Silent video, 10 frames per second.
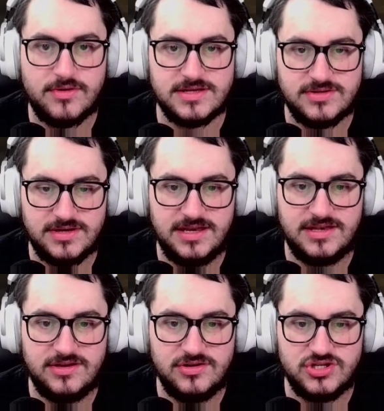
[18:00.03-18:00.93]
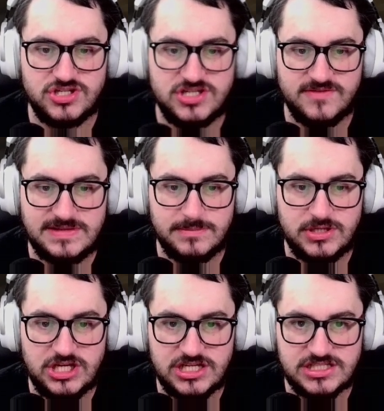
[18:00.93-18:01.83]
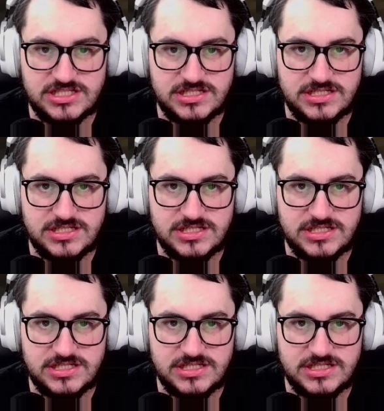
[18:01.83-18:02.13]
Okay, so I need to do shiv some dust.